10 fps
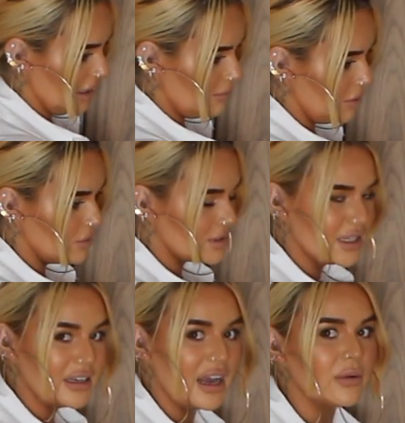keep
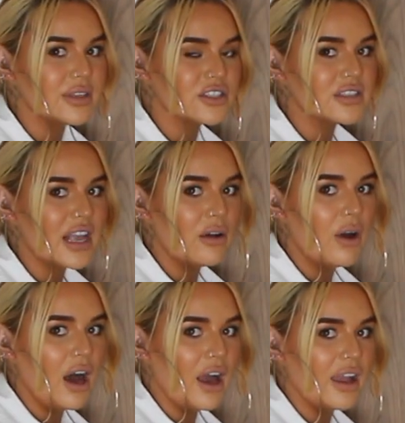noticing now is just how
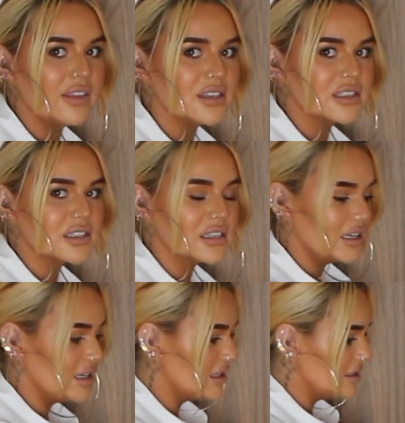high this
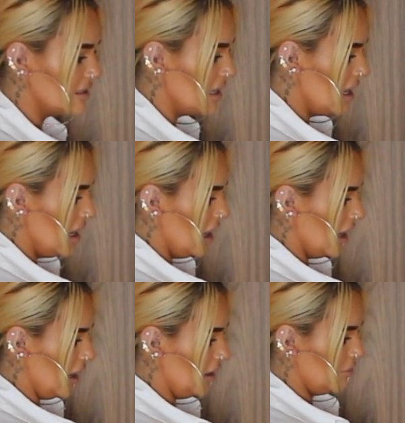slit is. I
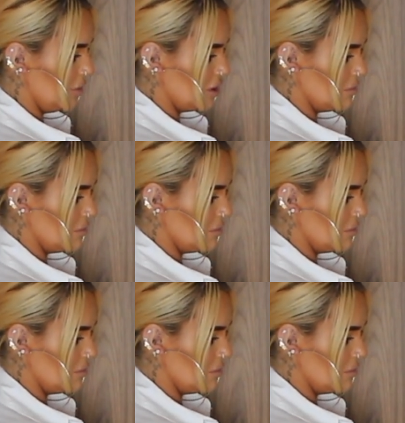kind of wish